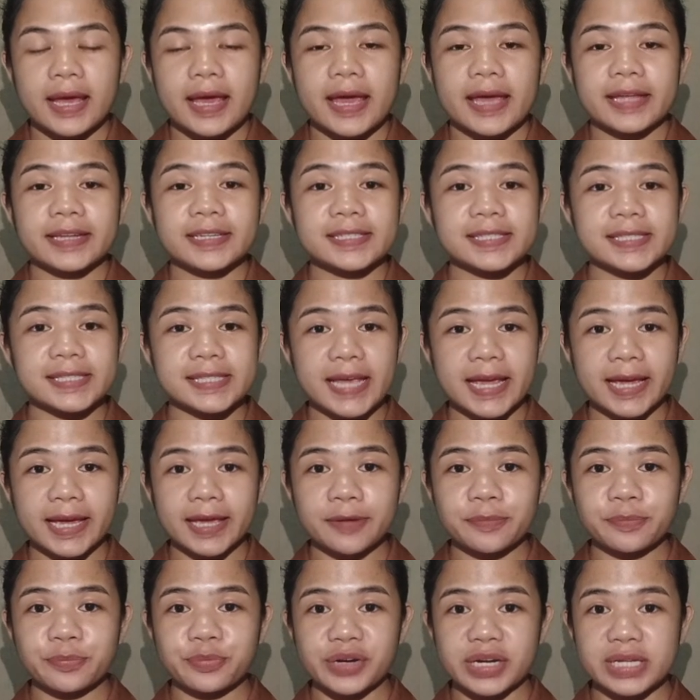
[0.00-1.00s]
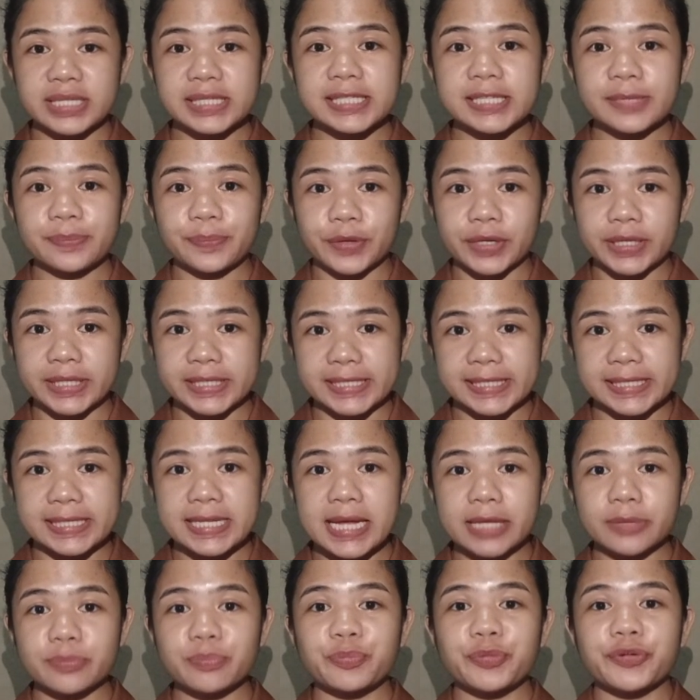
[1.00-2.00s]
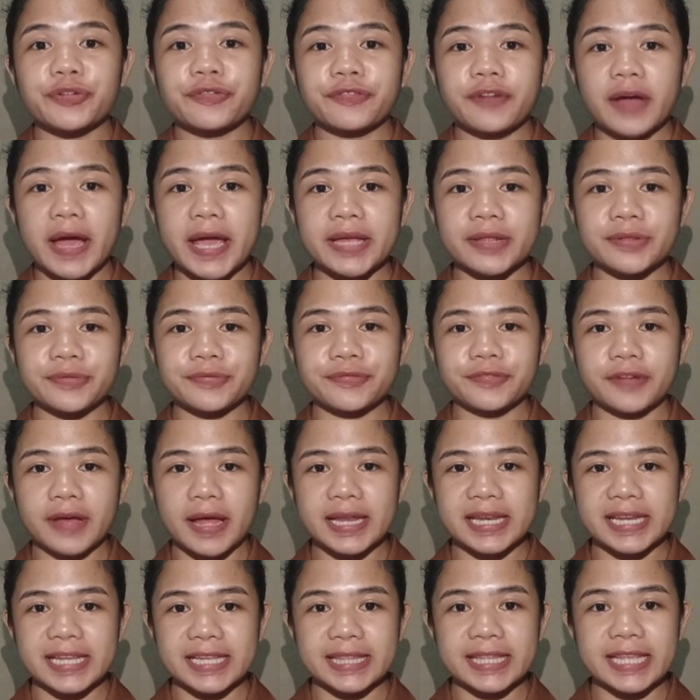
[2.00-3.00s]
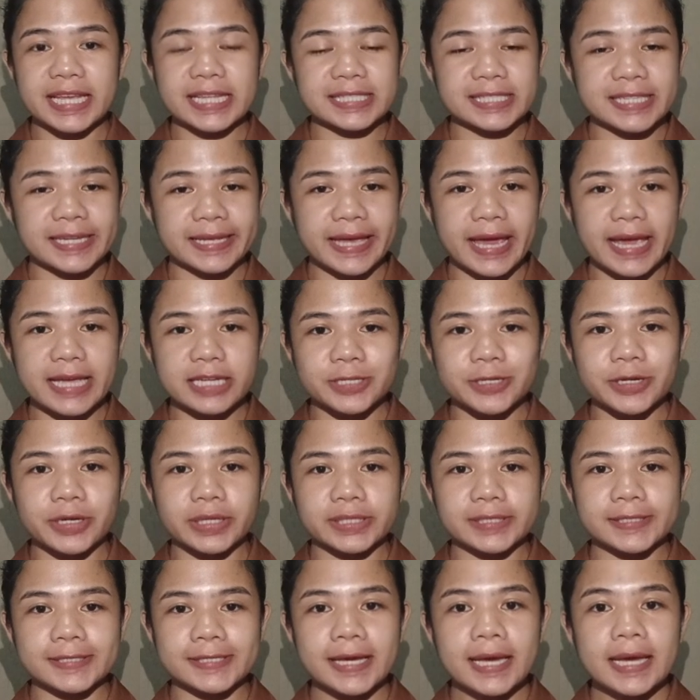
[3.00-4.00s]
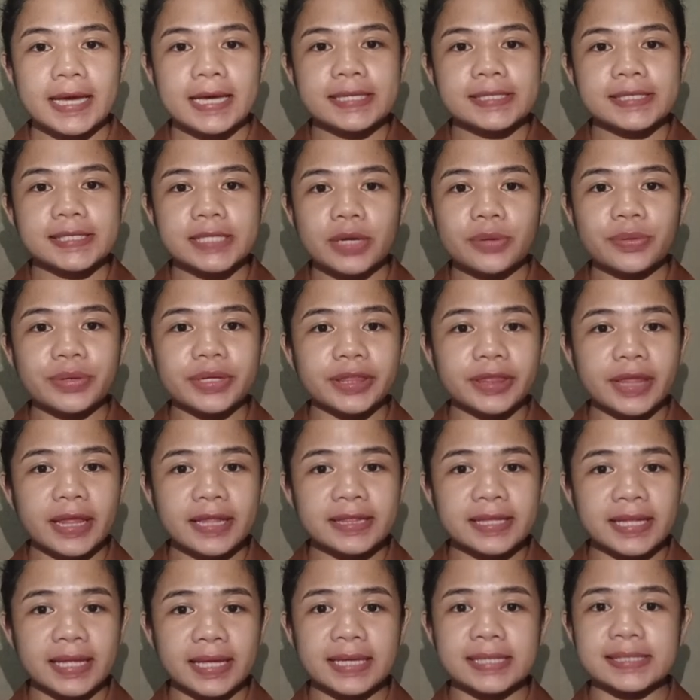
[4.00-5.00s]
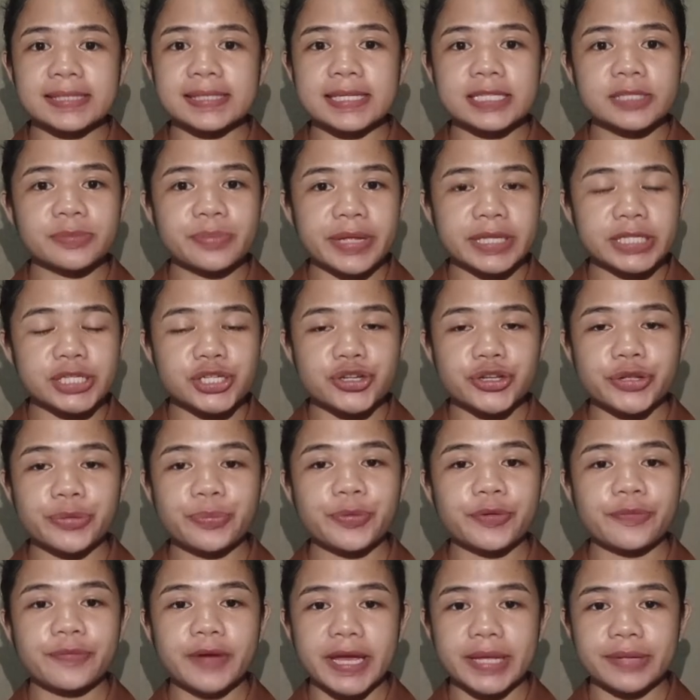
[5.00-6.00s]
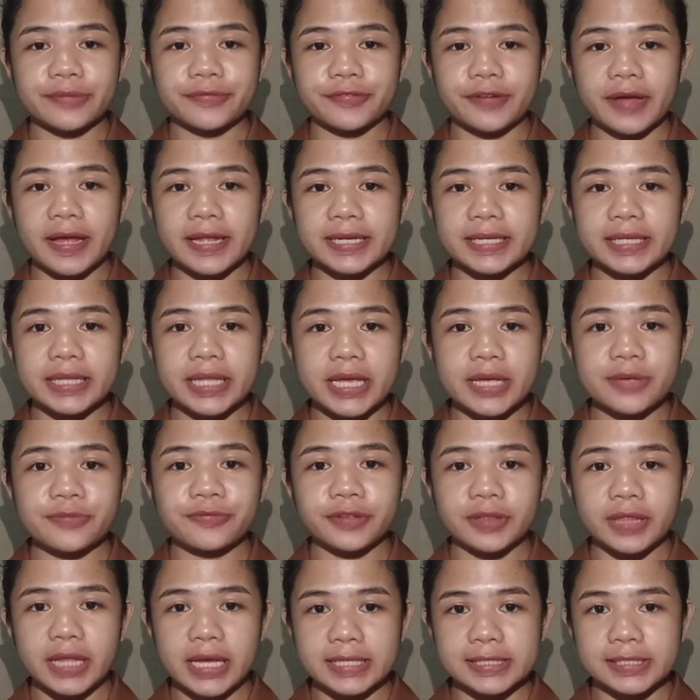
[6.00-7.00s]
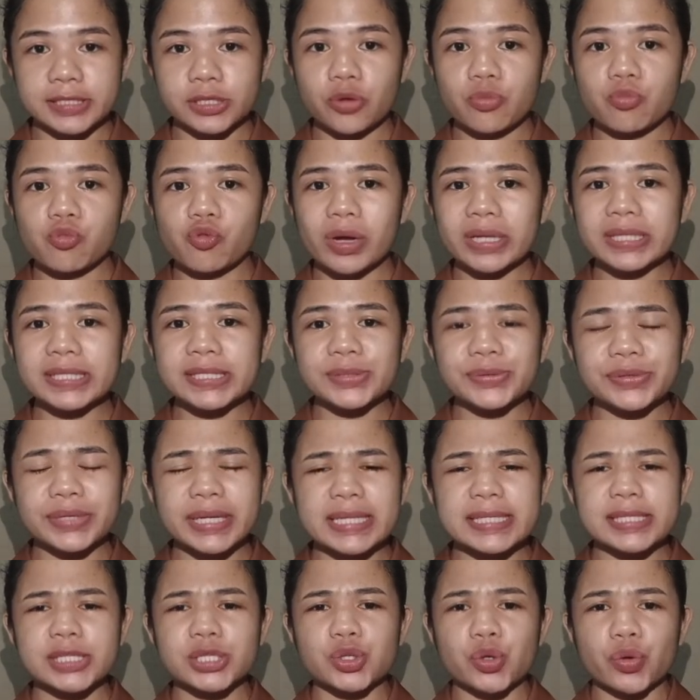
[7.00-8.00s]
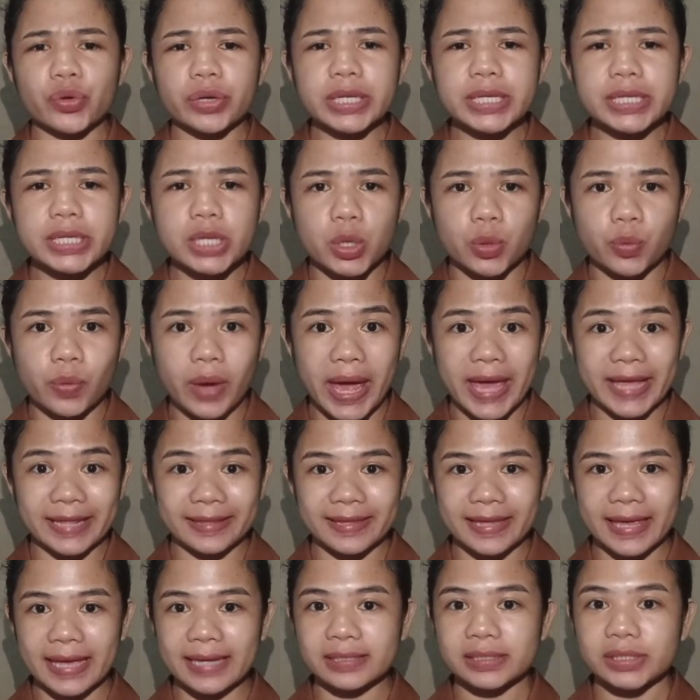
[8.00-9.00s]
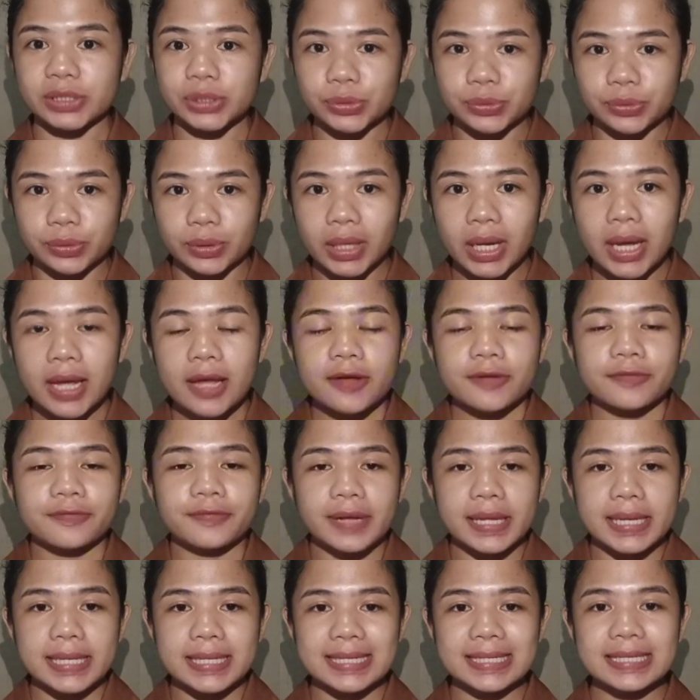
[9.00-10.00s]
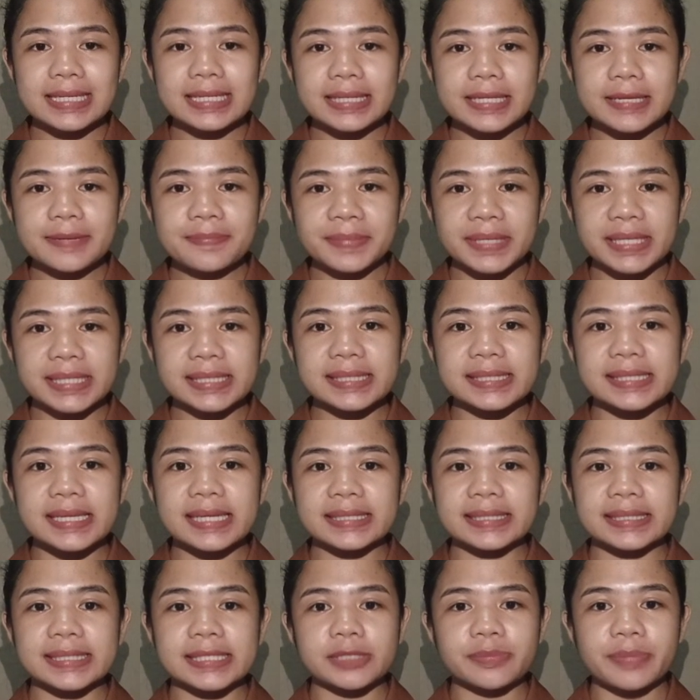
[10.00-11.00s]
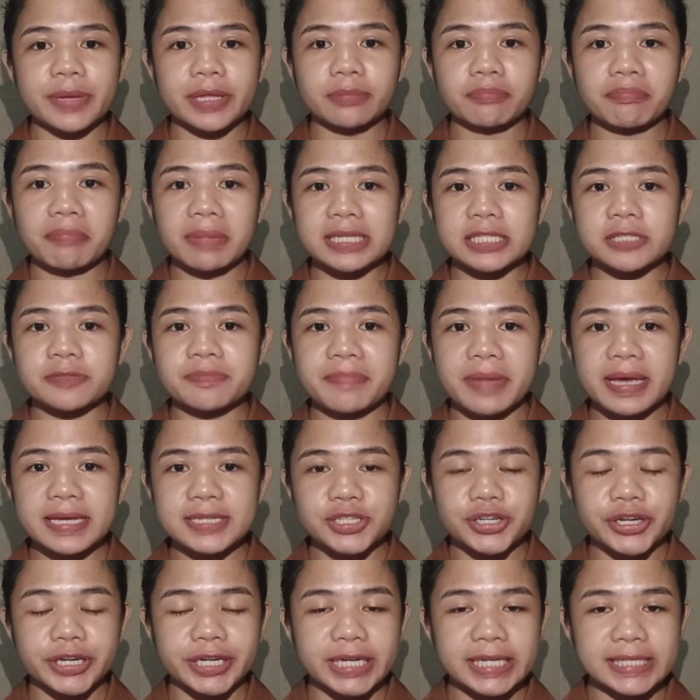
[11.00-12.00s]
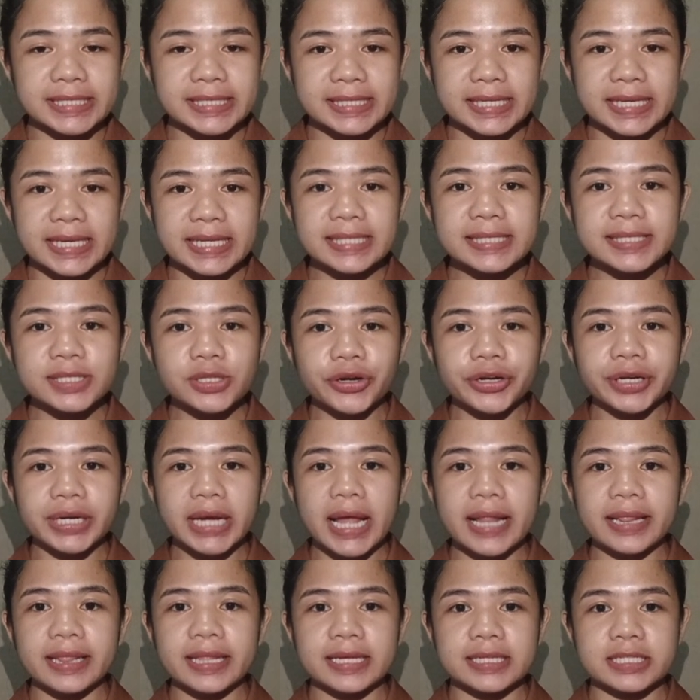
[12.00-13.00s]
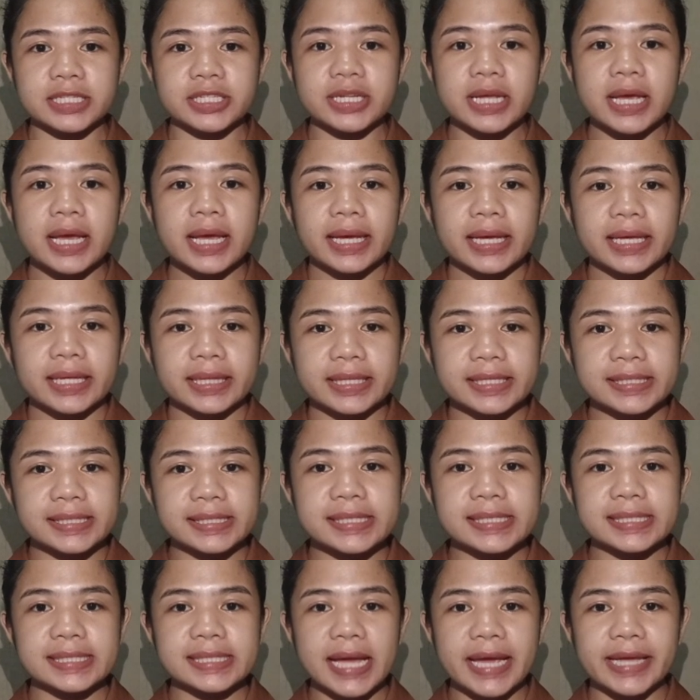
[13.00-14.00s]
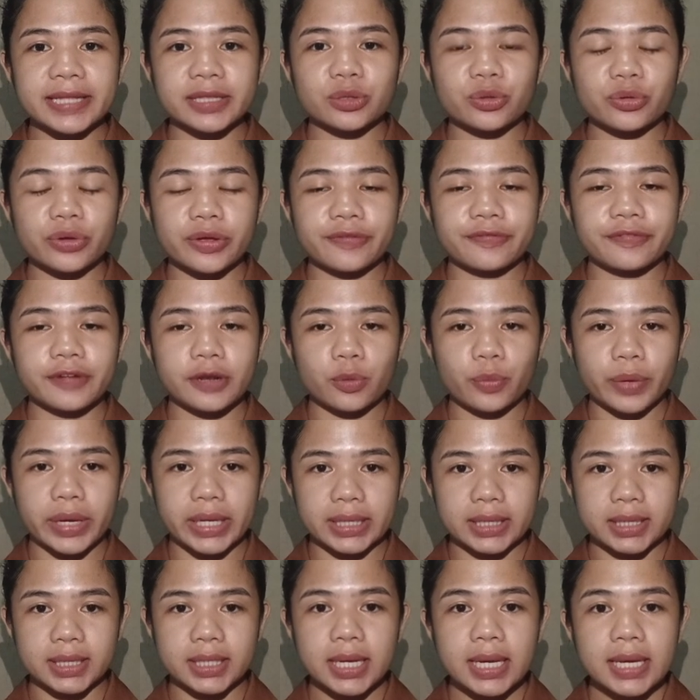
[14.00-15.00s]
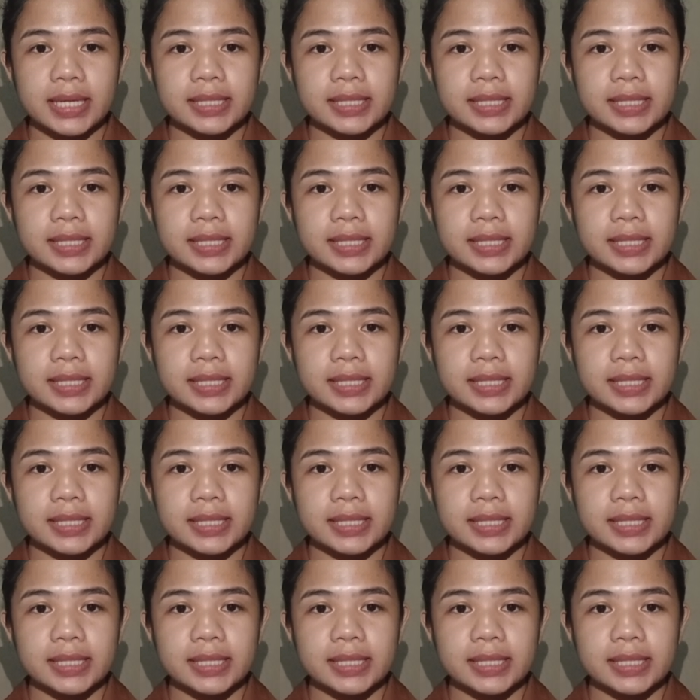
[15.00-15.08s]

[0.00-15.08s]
And the second principle is that provide valid indications. So authentic assessment should provide valid evidence of what students truly know and can do. Validity means the assessment must measure the skills or knowledge it is designed to evaluate.